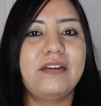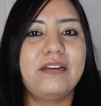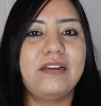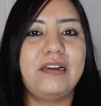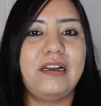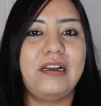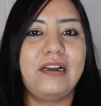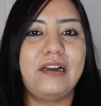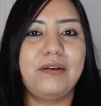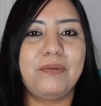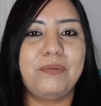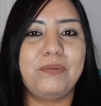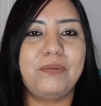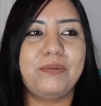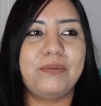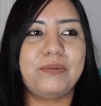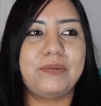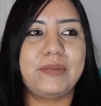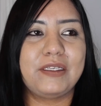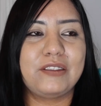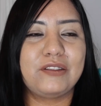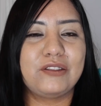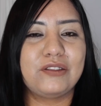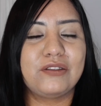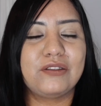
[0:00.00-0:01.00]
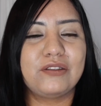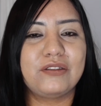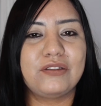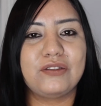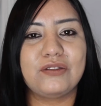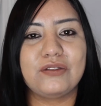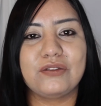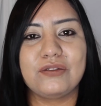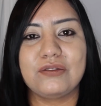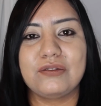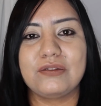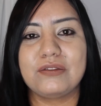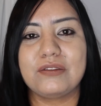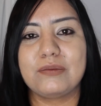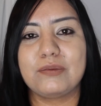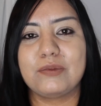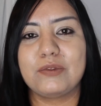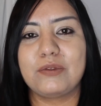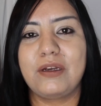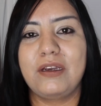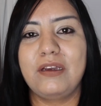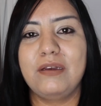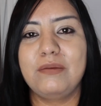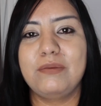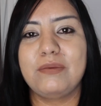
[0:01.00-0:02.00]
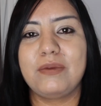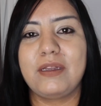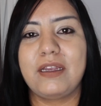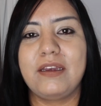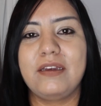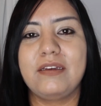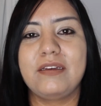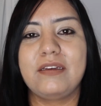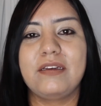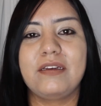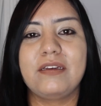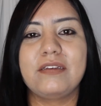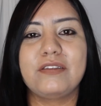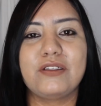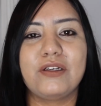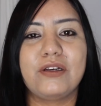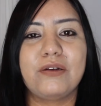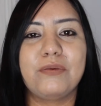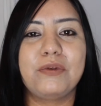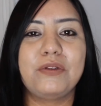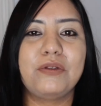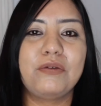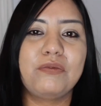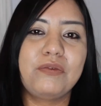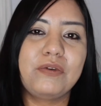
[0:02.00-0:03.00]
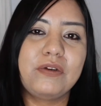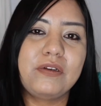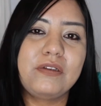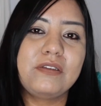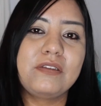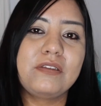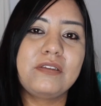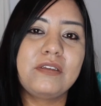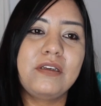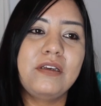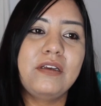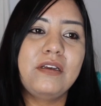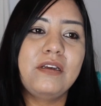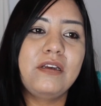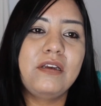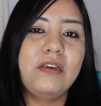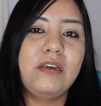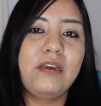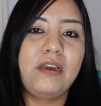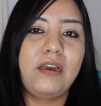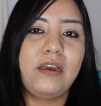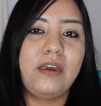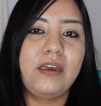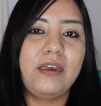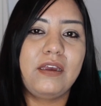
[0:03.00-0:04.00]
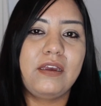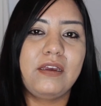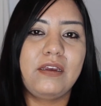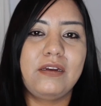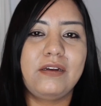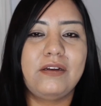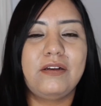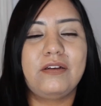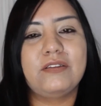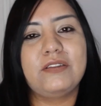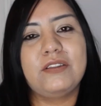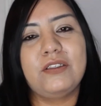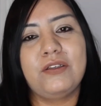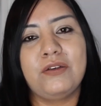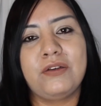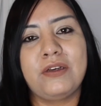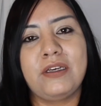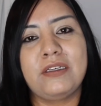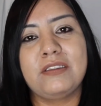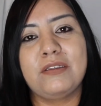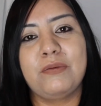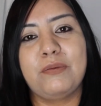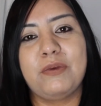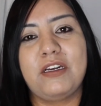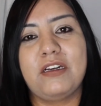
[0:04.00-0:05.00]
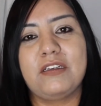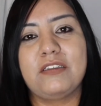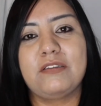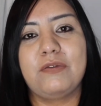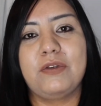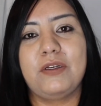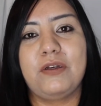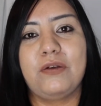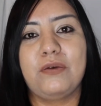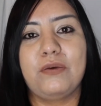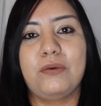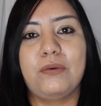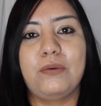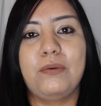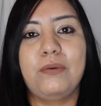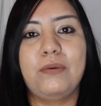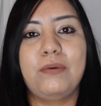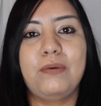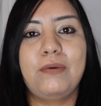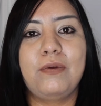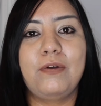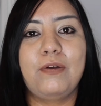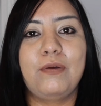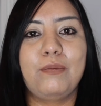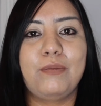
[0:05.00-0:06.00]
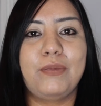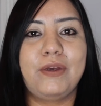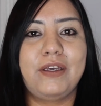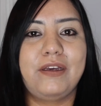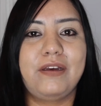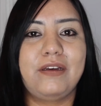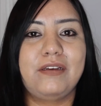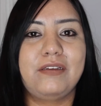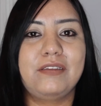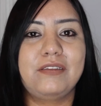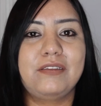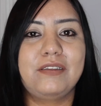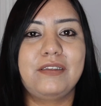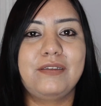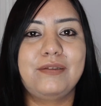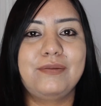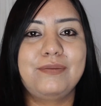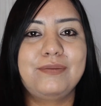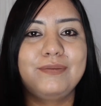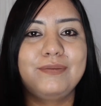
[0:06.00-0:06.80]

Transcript: um, make sure to subscribe, like, share with your friends. And I'll see you guys in my next video. Bye guys.